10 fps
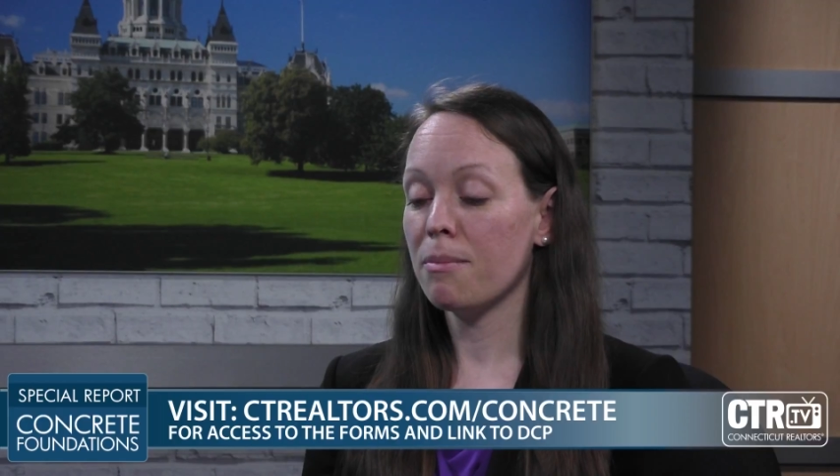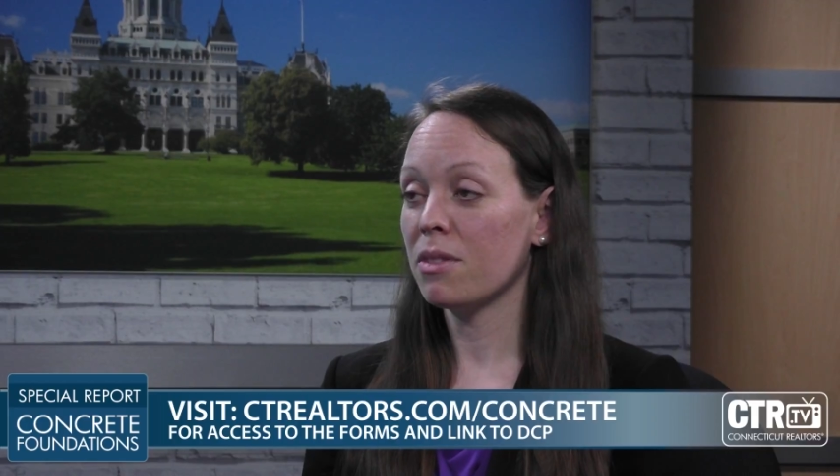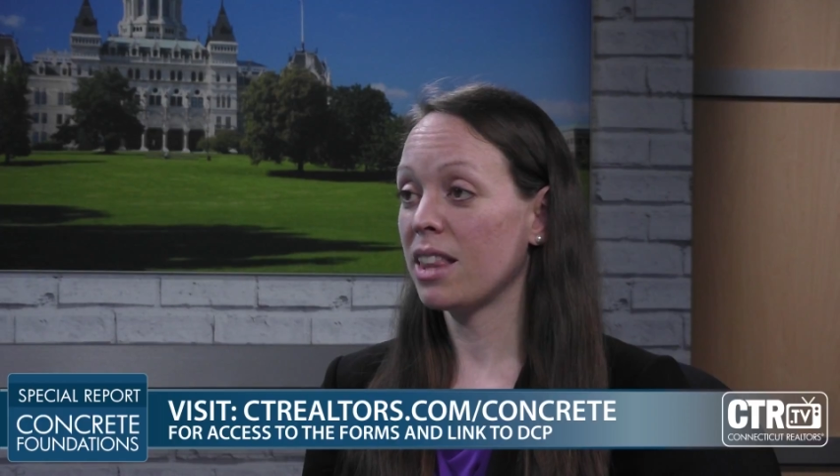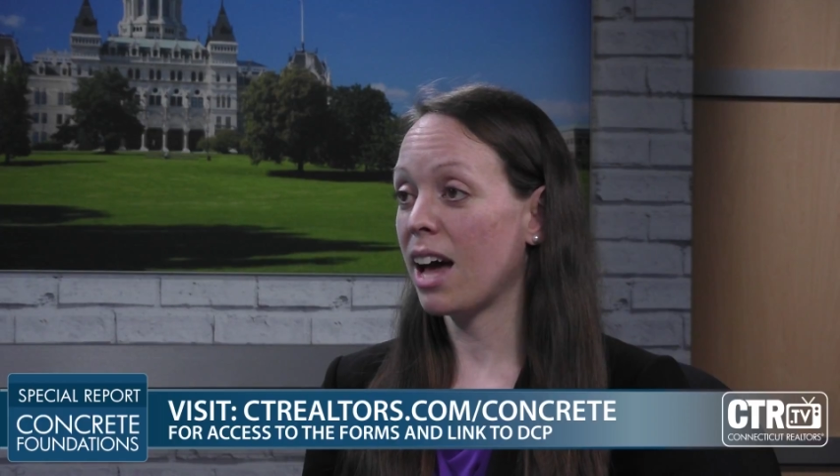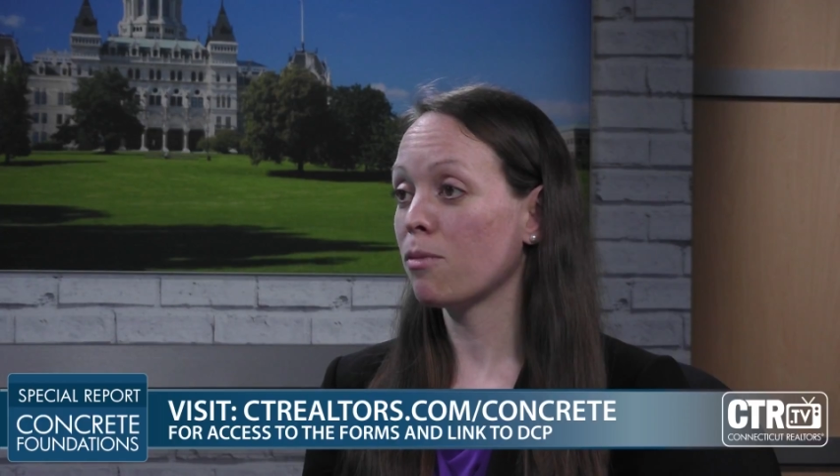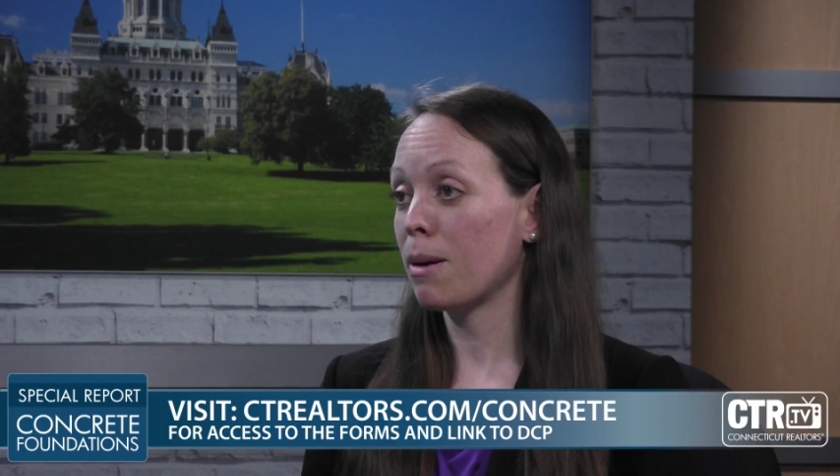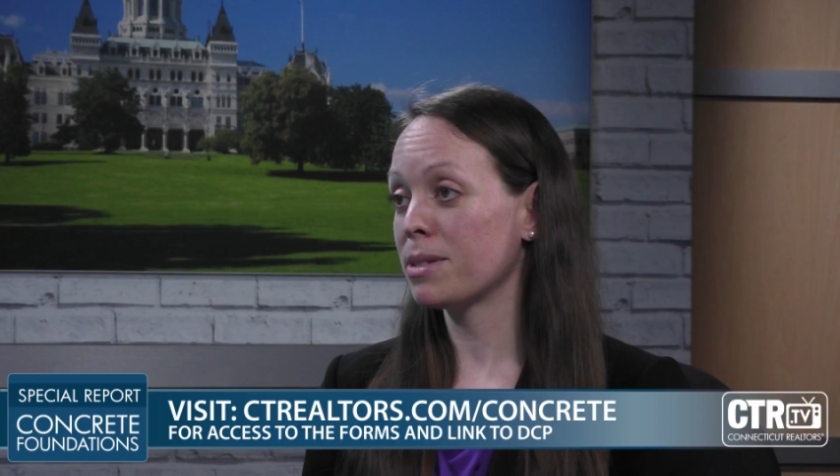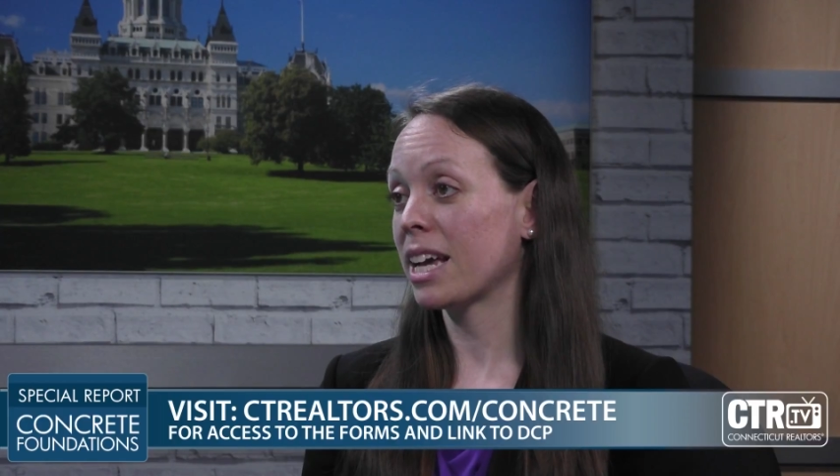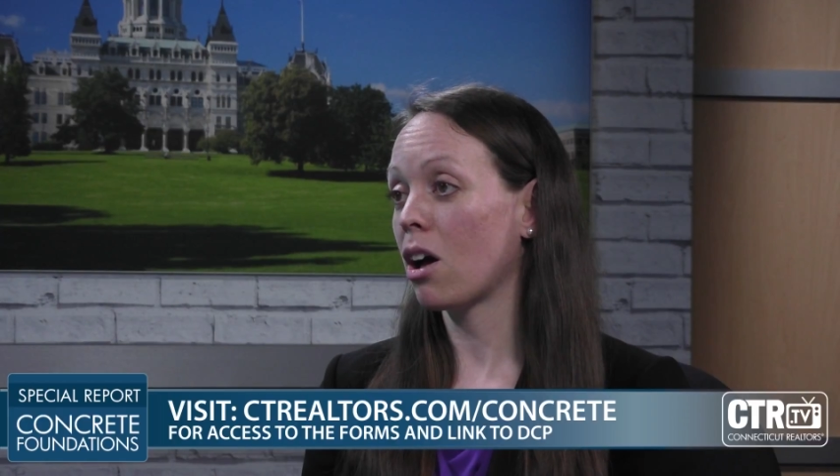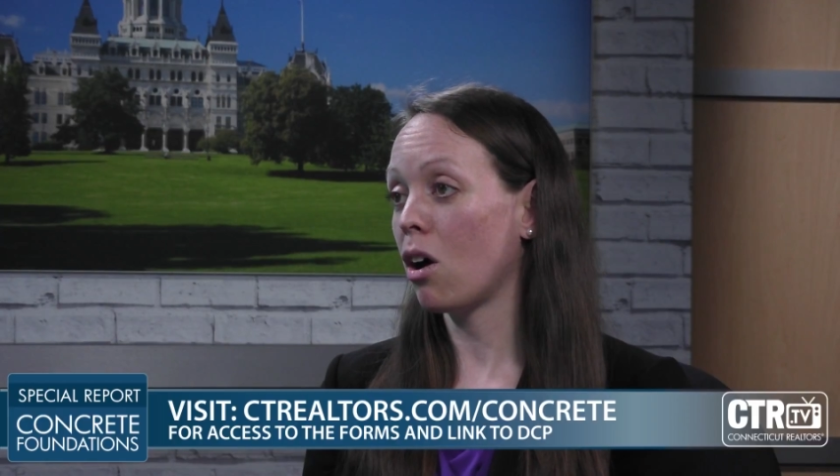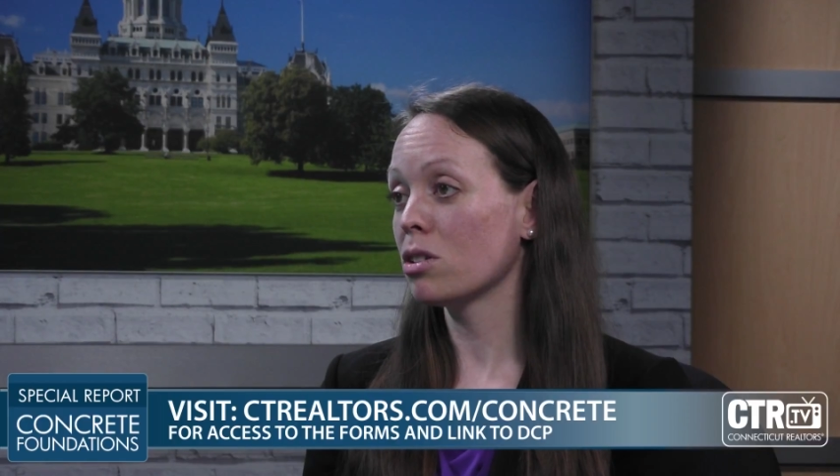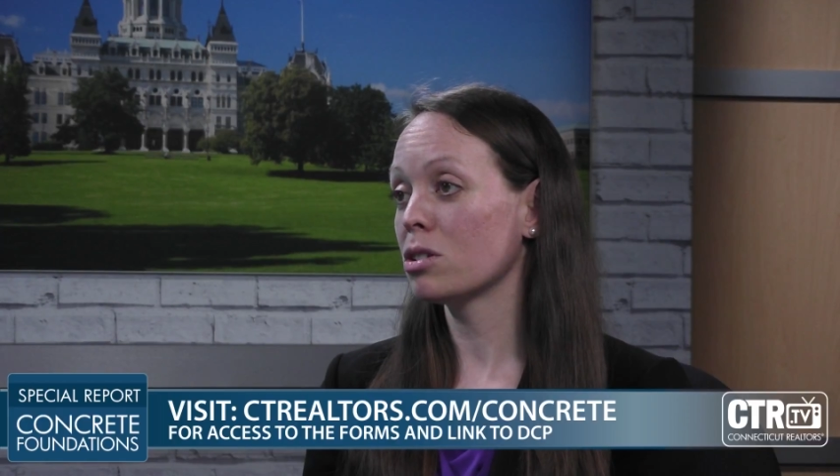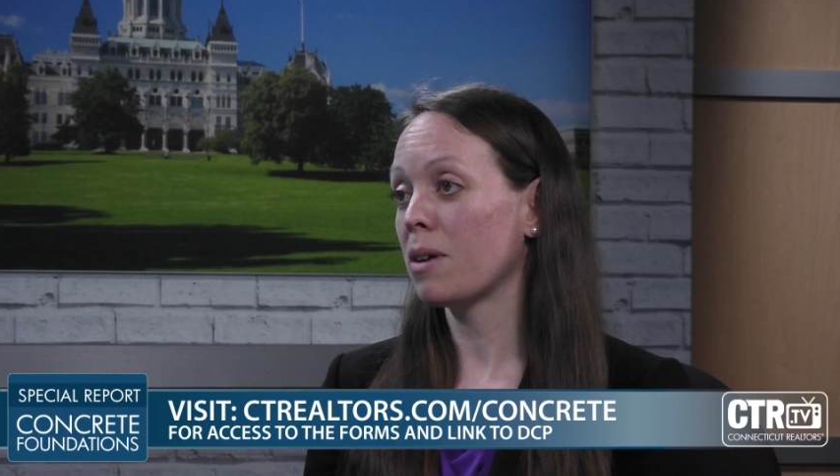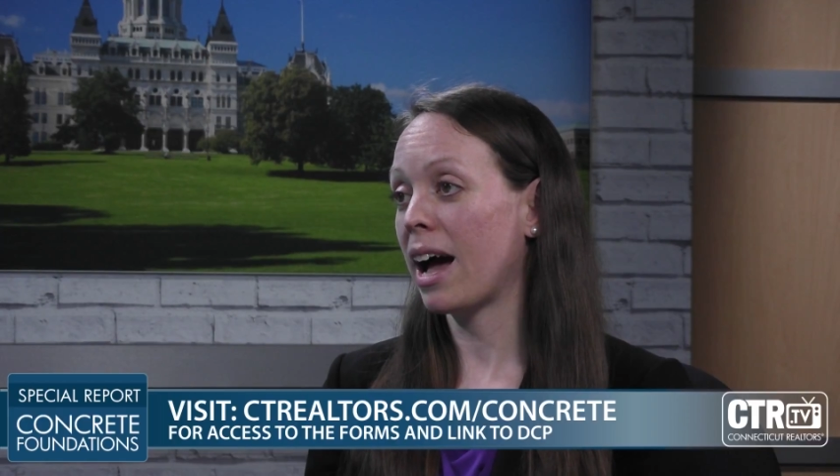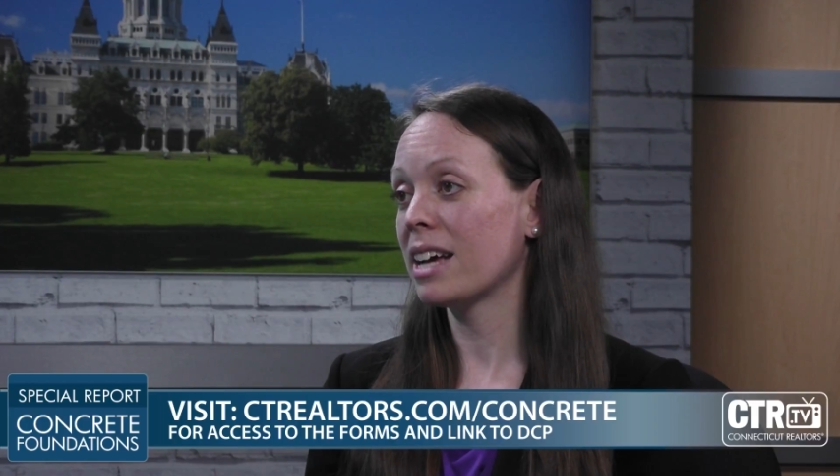That website
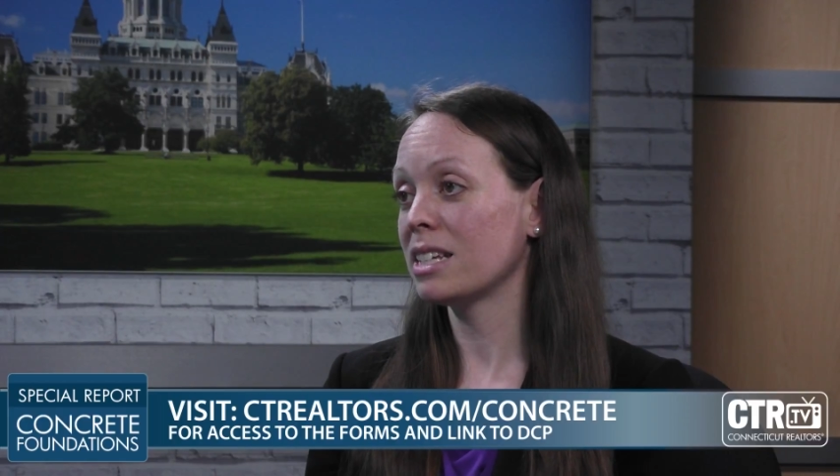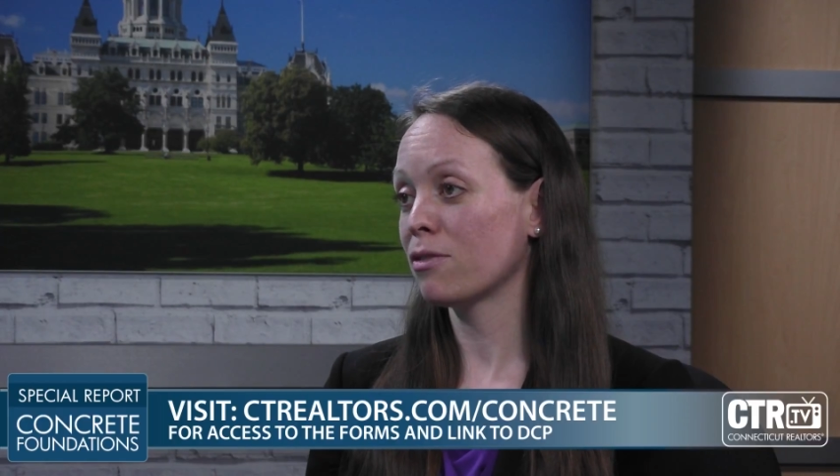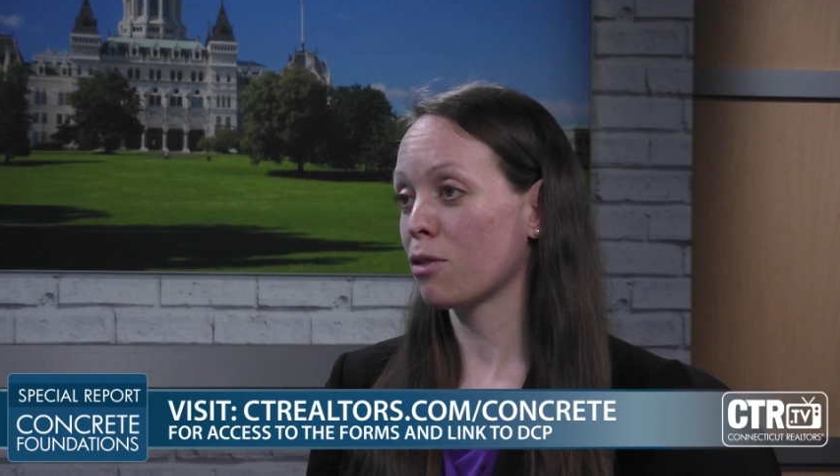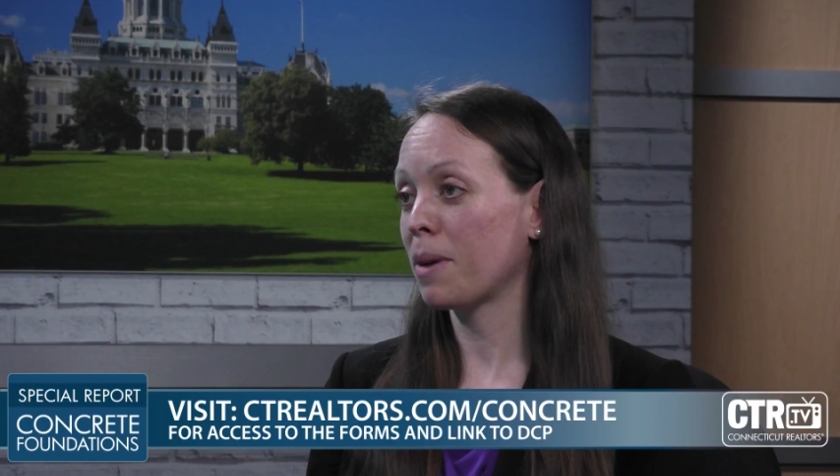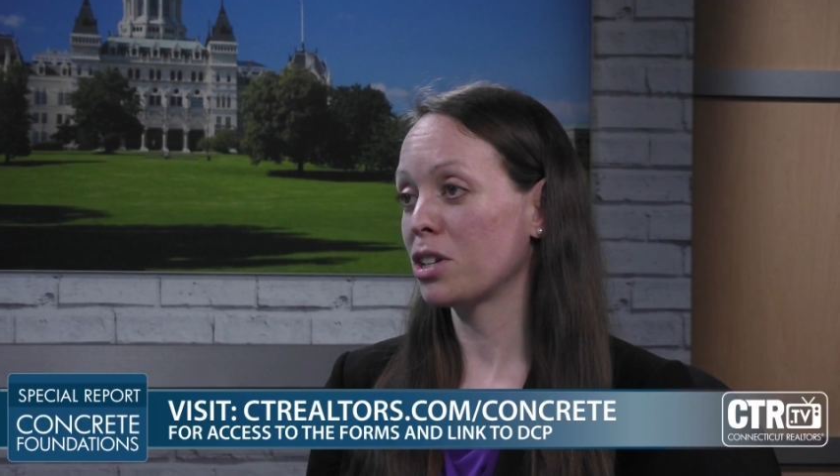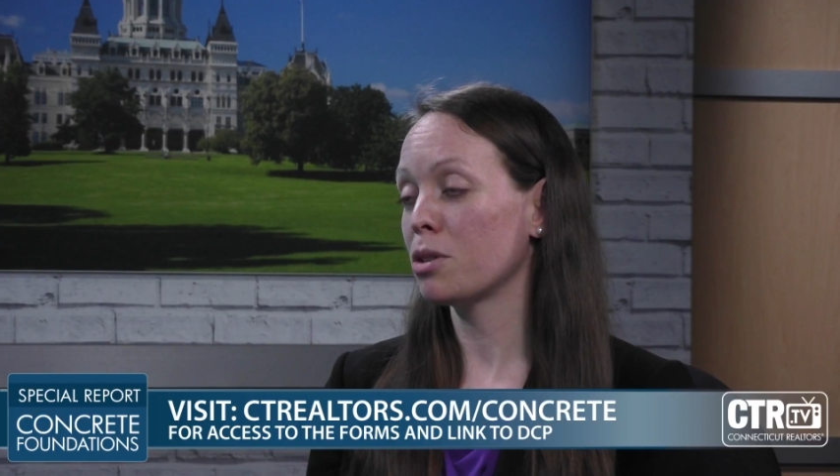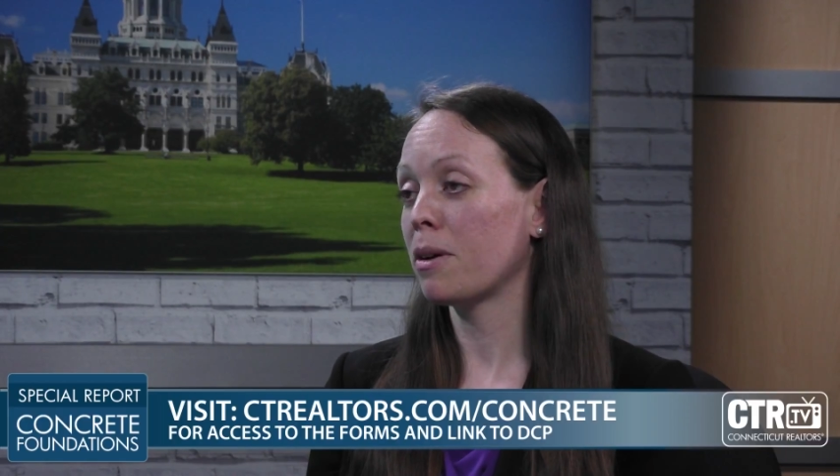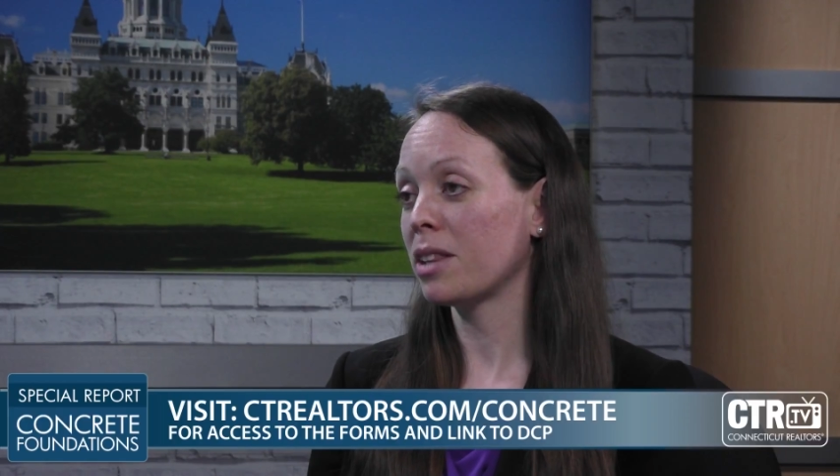also has information about